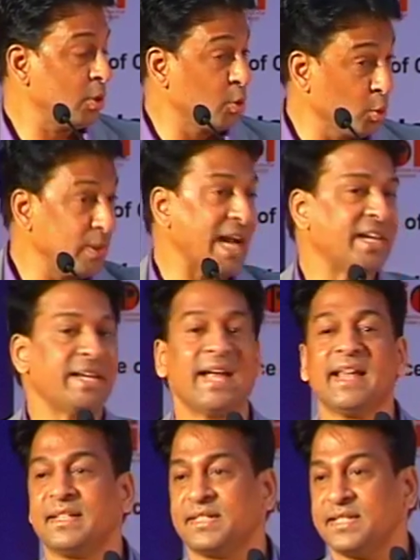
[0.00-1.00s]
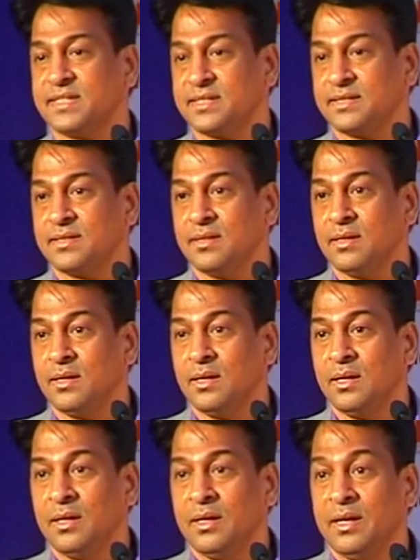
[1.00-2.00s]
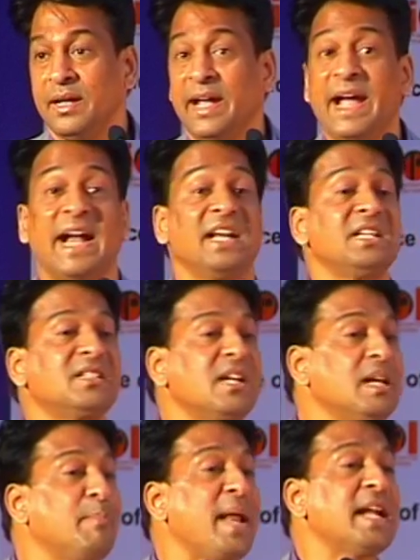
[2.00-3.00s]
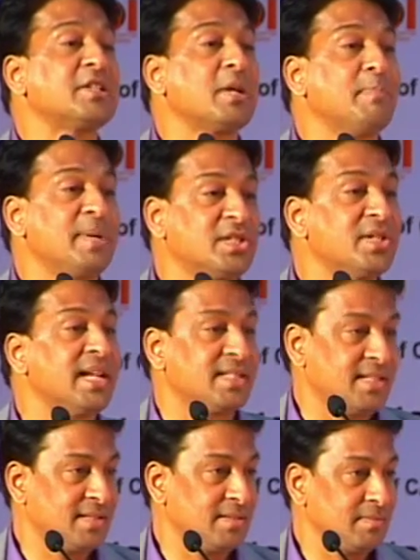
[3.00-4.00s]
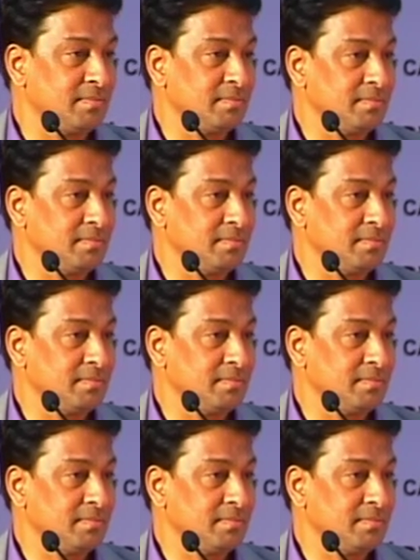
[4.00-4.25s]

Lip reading: Do that analysis. Additional place of business.